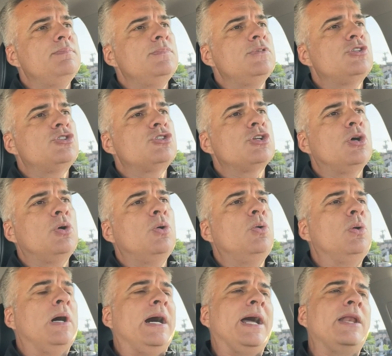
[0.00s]

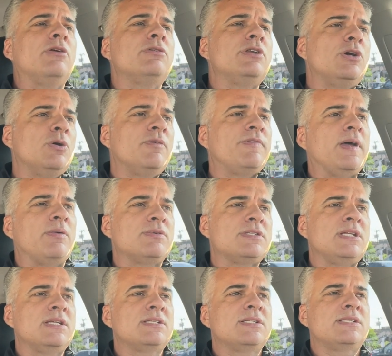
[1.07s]
So I don't know if that was
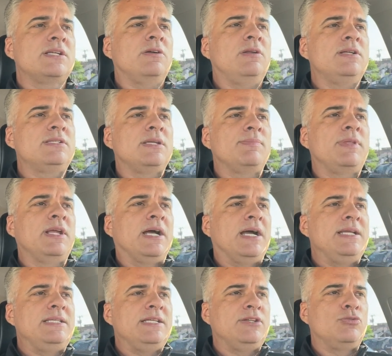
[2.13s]
necessarily something
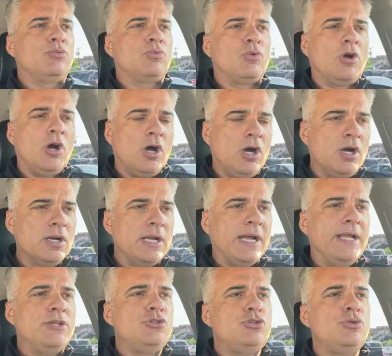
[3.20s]
I did wrong.
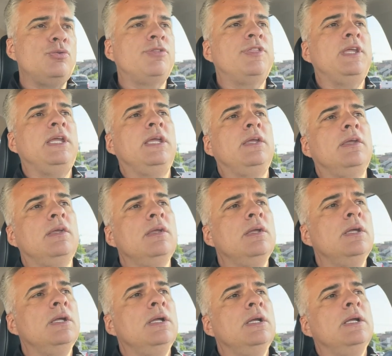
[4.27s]
I do think
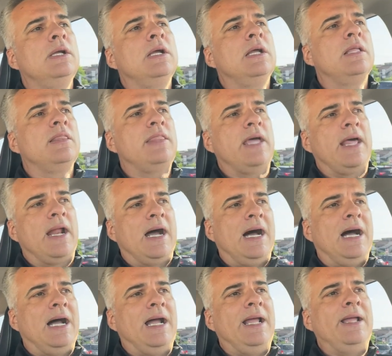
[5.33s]
that
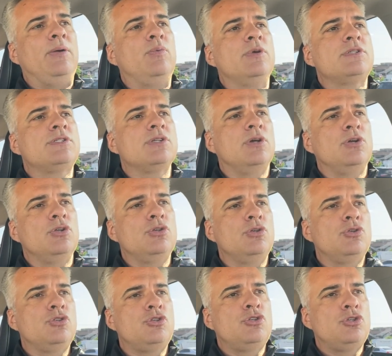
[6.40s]
I was
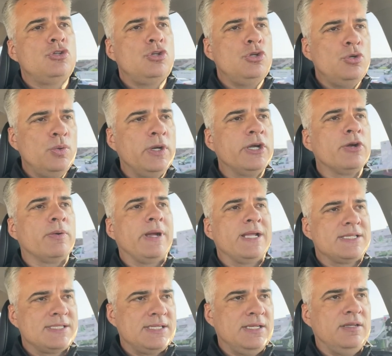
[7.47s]
too
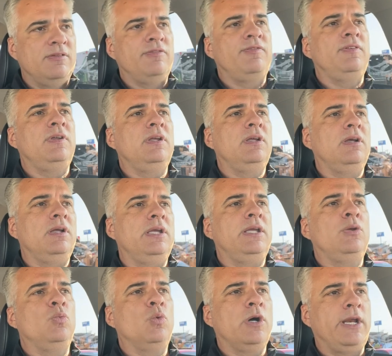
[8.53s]
aggressive
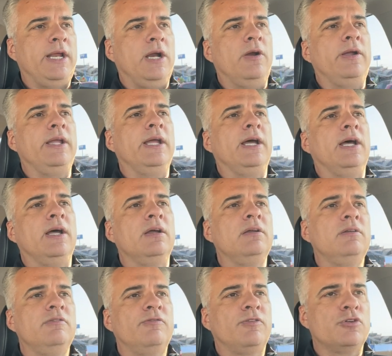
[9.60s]
in one area
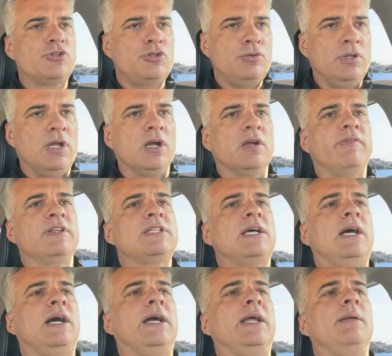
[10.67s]
for too long of a
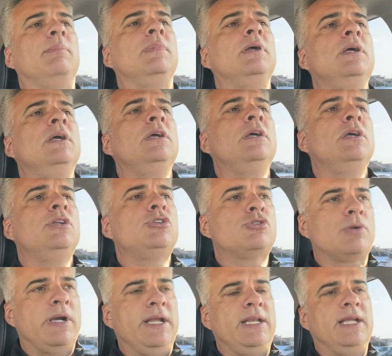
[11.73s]
time,
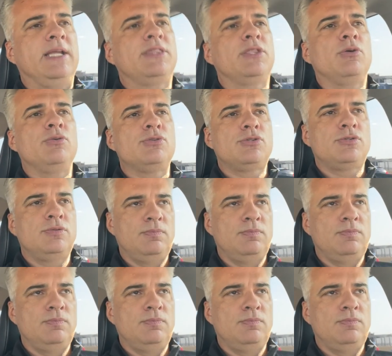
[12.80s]
trying to get those